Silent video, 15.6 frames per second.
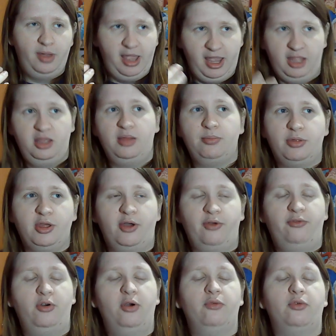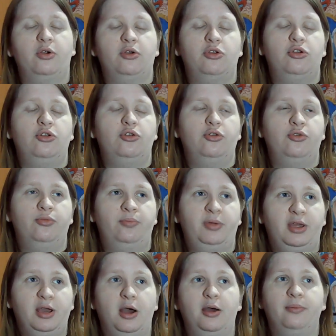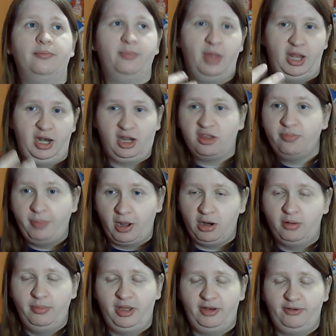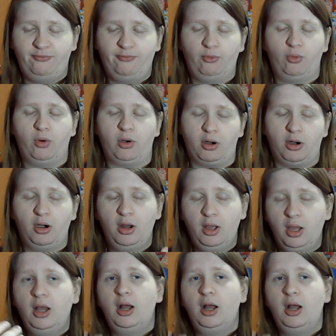hand himself over to become an experiment for,